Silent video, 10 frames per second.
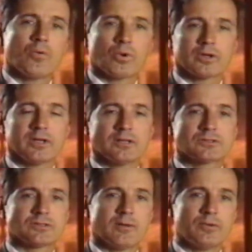working
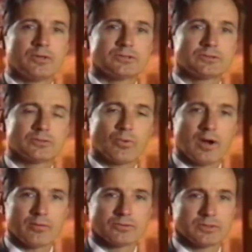summers while
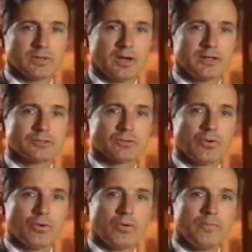I was in high
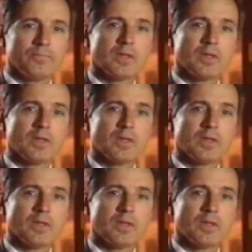school,